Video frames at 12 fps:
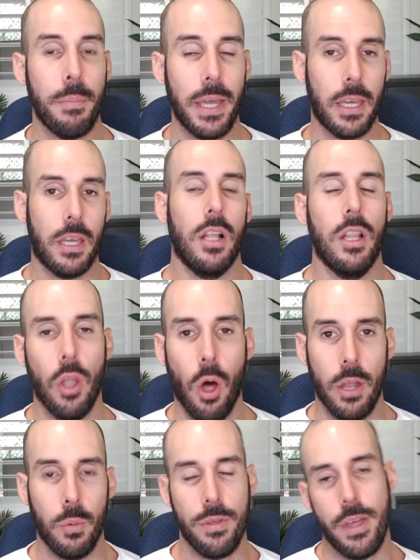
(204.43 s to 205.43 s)
making a
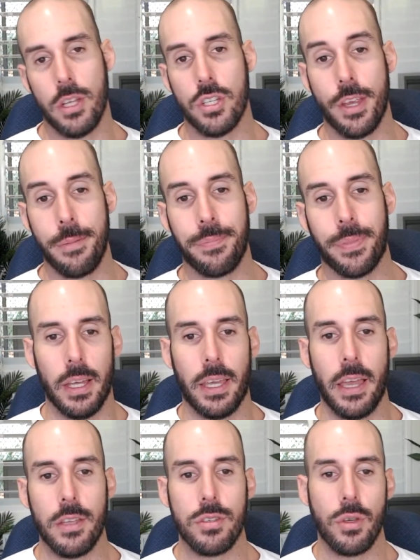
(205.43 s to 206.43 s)
lot with our gym.
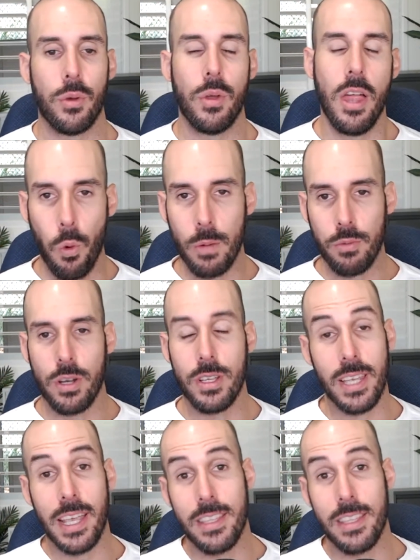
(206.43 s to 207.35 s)
Okay. So what I'm trying to say